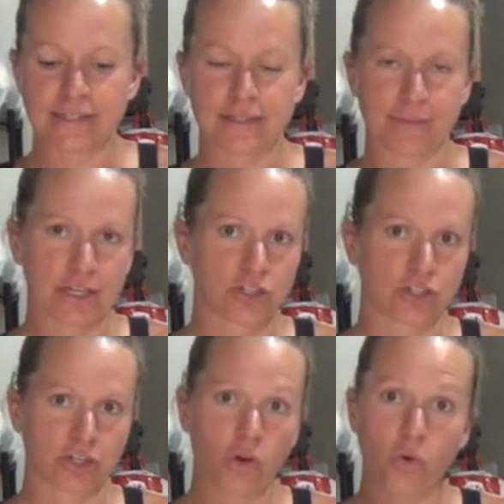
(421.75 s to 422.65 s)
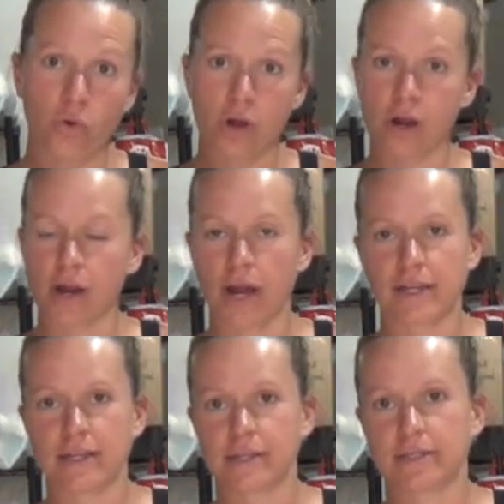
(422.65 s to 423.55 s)
did some extra core,
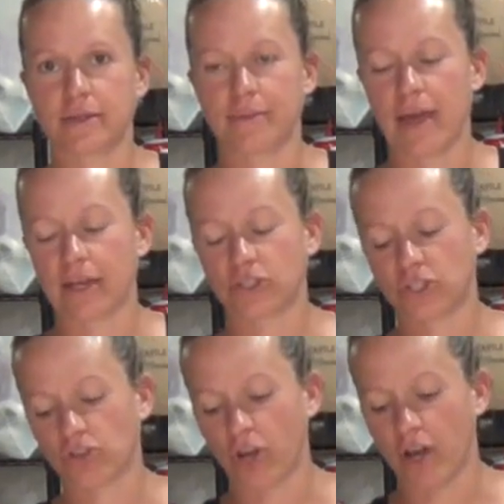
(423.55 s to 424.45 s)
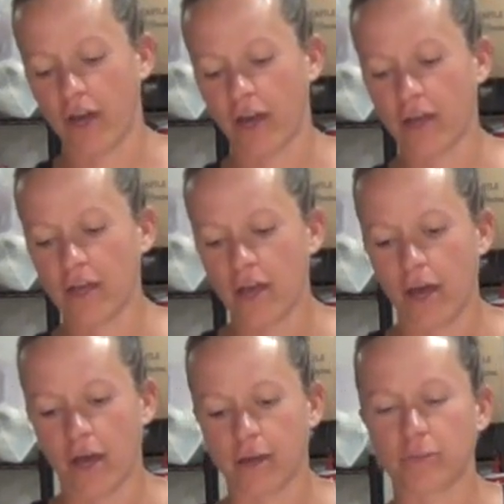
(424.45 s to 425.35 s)
I did some extra
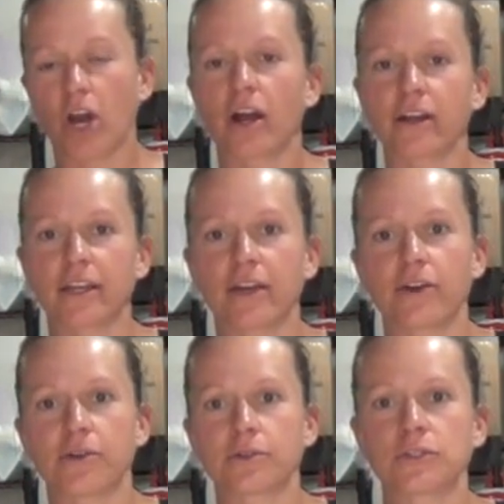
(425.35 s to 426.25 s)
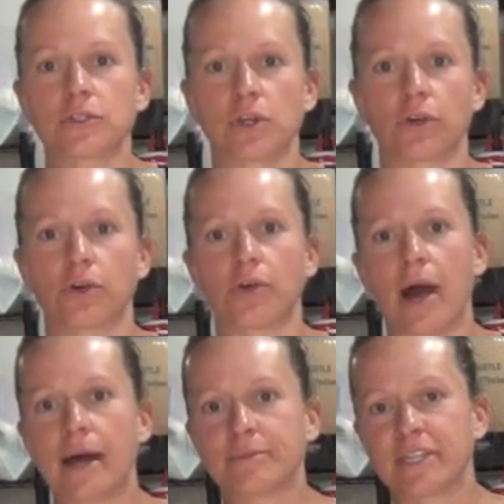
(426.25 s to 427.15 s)
cardio, so
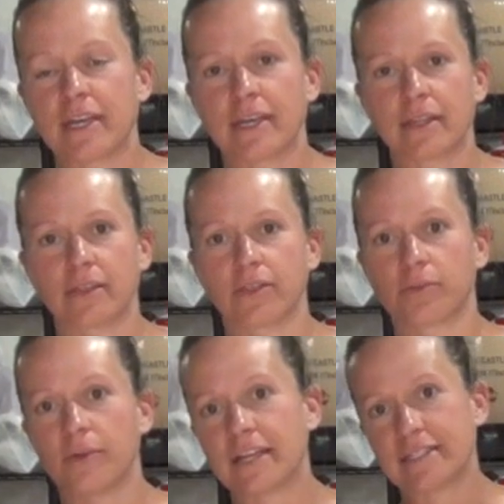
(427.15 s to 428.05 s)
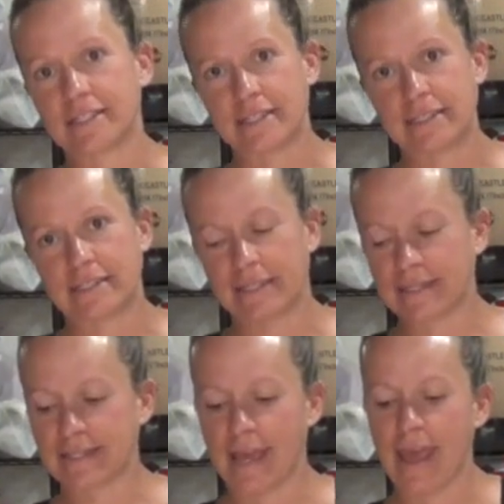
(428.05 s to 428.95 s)
I'm taking the rest day
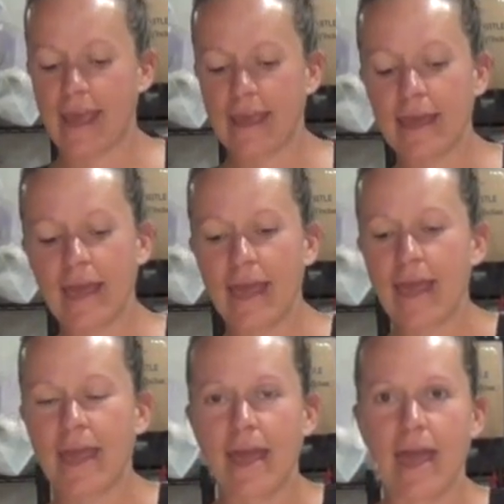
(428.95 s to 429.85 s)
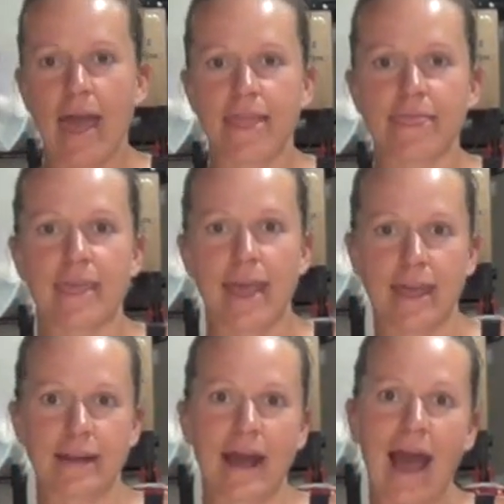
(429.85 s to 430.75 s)
today, and
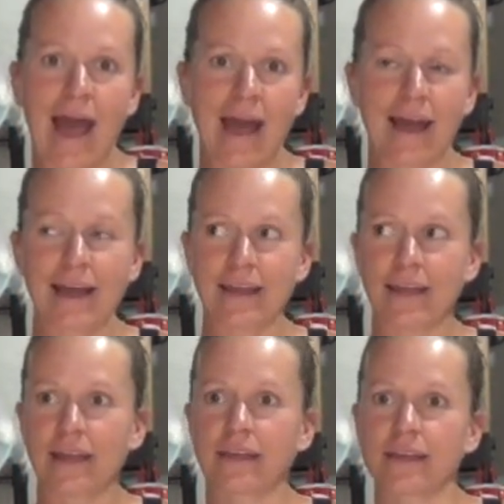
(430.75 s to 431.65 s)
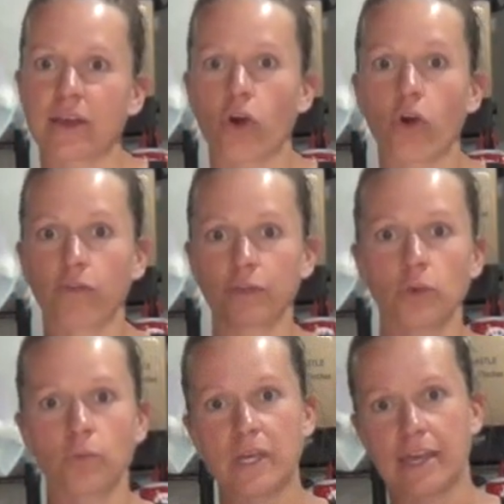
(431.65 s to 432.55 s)
then I, over
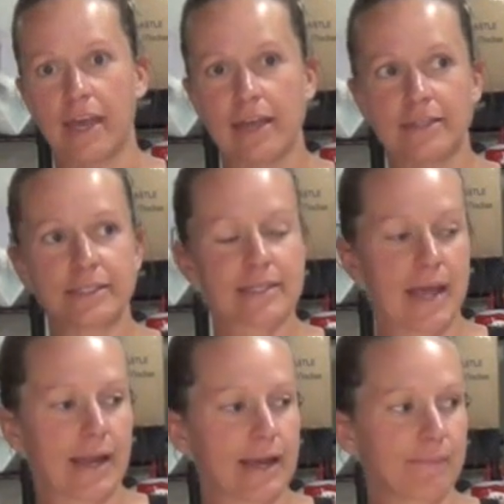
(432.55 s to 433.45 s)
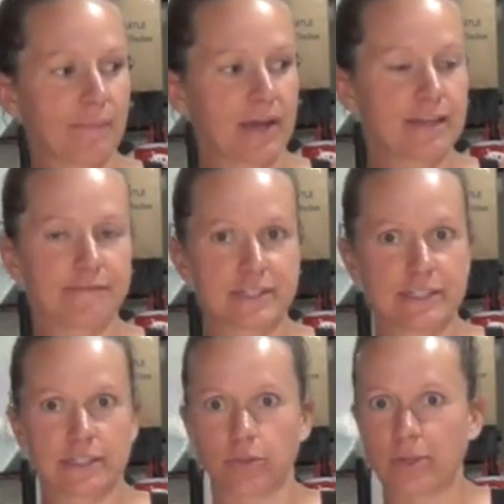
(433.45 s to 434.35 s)
the weekend, and it might even
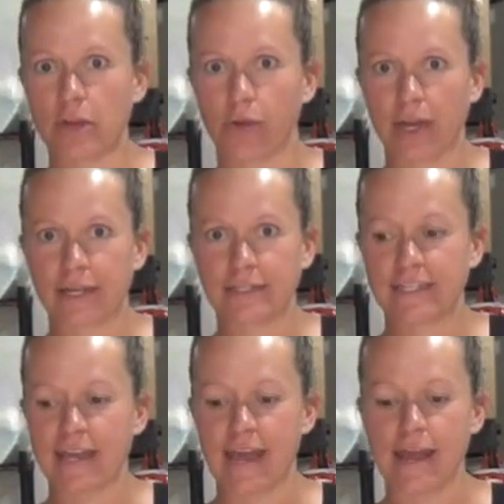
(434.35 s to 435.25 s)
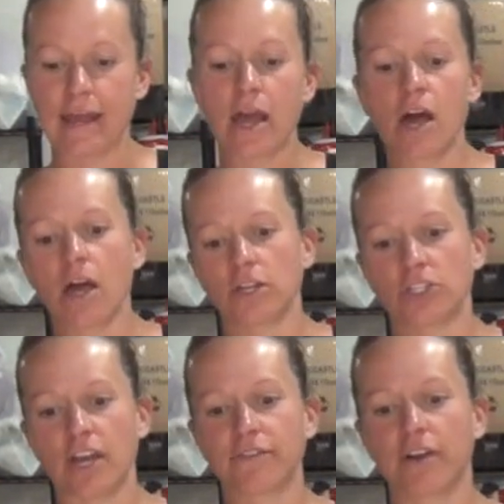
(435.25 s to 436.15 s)
still be going on today,
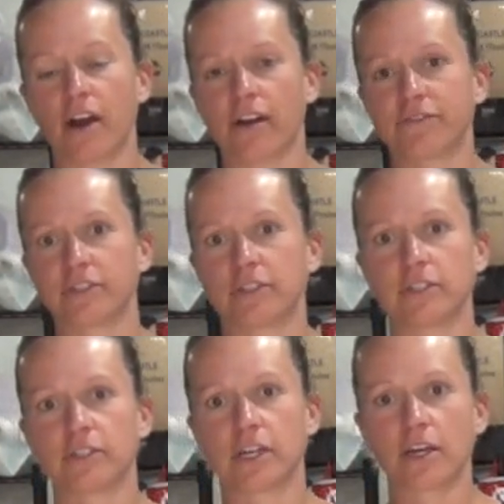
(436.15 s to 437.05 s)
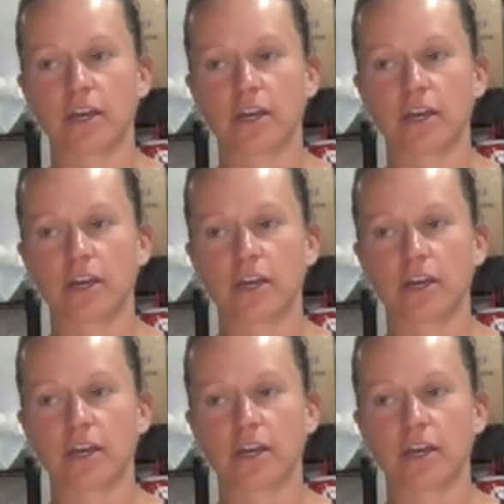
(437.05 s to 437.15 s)
Jeff offered